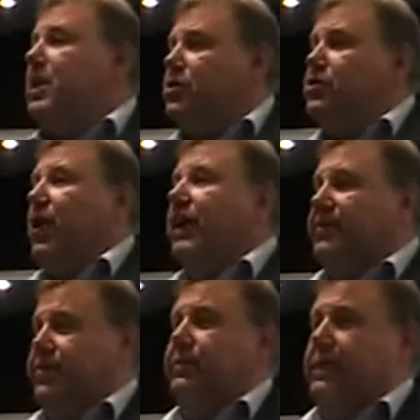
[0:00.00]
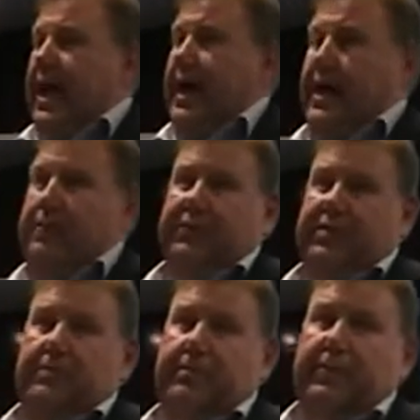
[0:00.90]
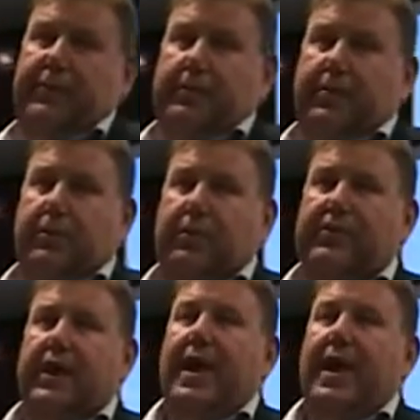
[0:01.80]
trying to get him some support.